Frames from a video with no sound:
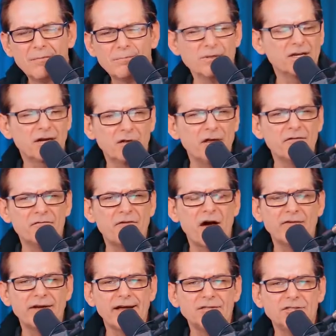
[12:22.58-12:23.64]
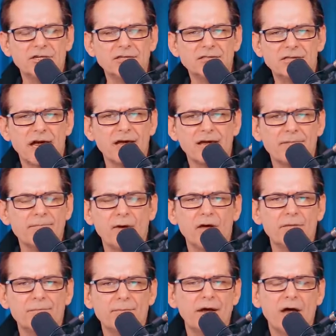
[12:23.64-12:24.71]
But the Clinton Foundation taking
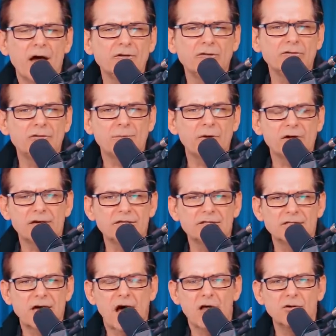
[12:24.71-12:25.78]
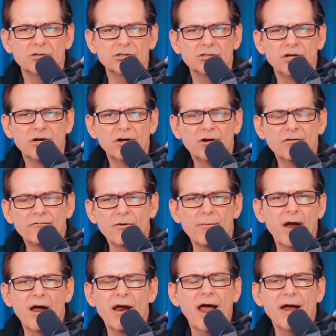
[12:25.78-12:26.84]
hundreds of millions of dollars
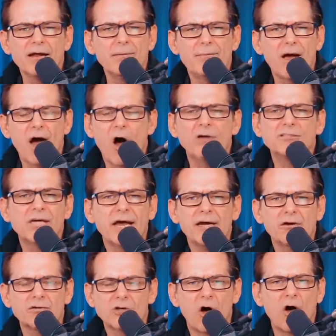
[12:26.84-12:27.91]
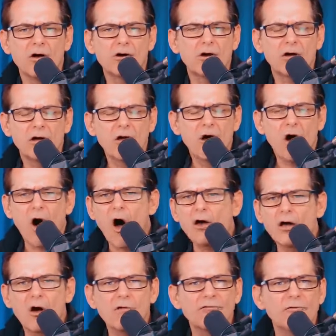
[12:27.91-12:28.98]
from all takers, all
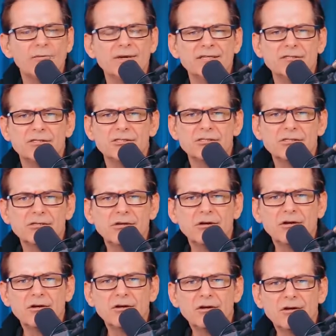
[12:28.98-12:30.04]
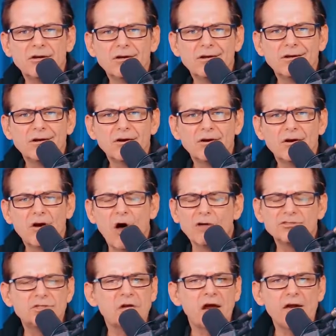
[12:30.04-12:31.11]
governments,
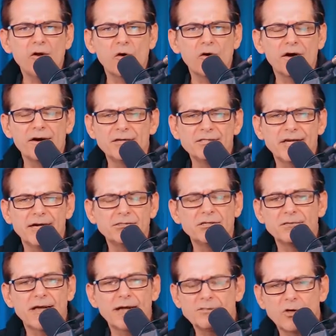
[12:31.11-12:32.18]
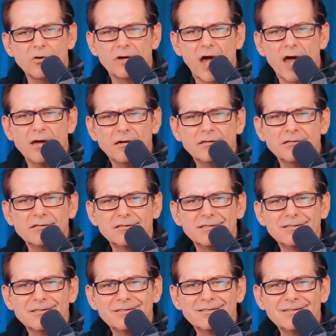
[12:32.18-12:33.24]
all shady organizations. That's okay?
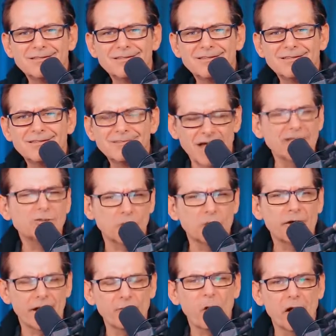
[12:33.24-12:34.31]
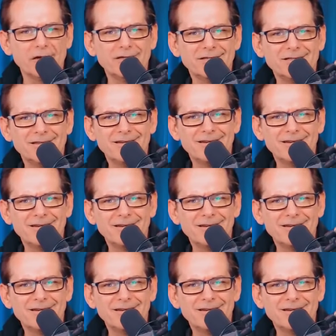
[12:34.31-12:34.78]
That's okay, right?